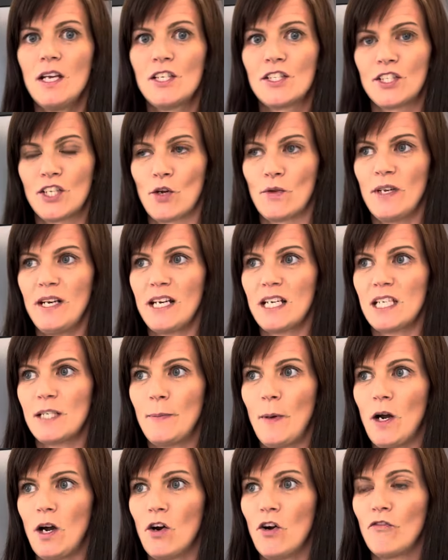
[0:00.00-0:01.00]
So the next
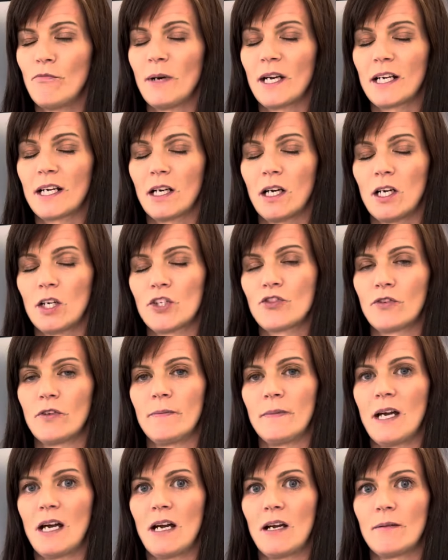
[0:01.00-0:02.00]
part of my classroom
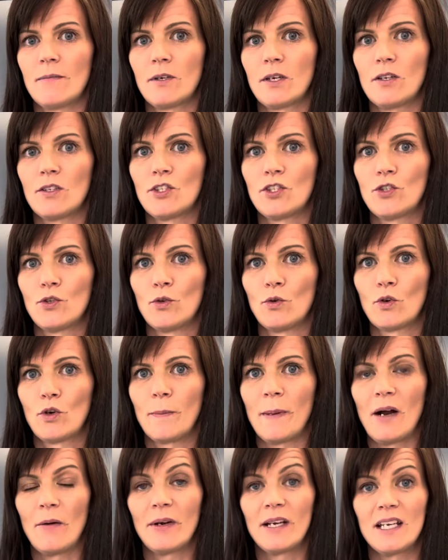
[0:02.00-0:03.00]
that I'm going to talk
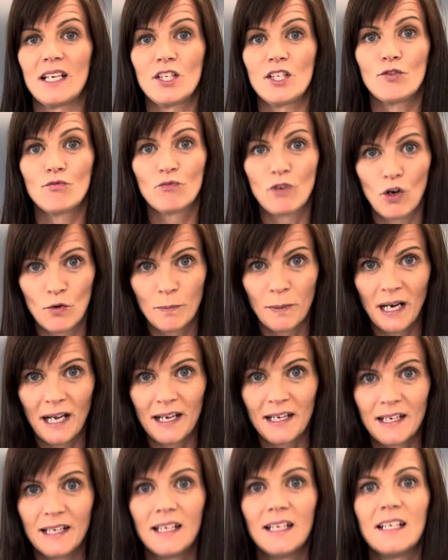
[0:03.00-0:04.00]
about is role
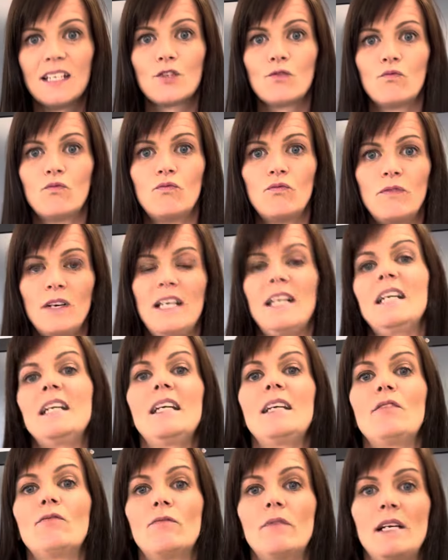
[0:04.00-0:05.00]
play. It's
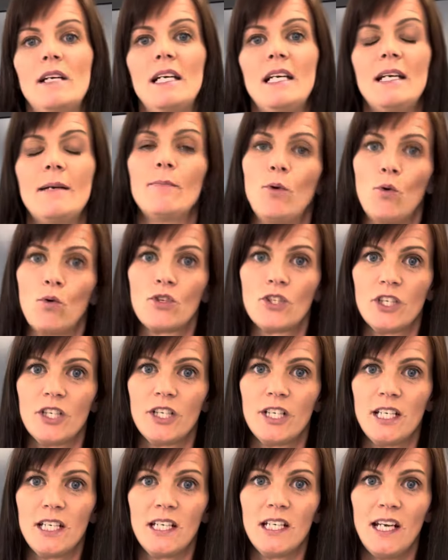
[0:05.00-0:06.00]
really, really important
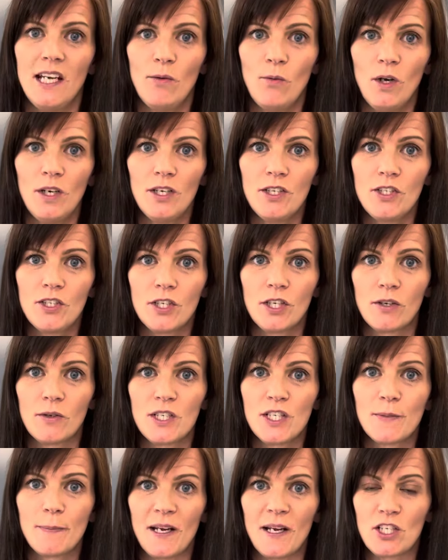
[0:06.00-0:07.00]
in year one and two,
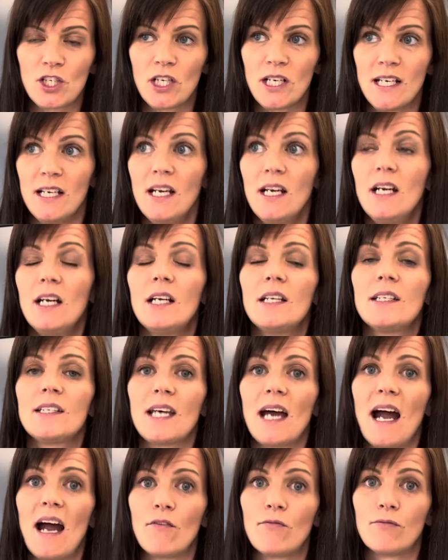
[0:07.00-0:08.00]
especially, to
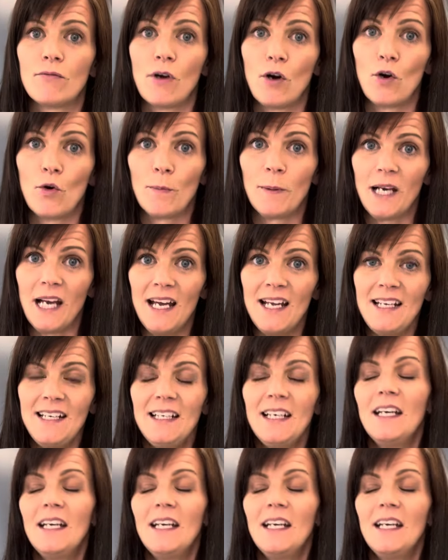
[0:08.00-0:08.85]
have role play.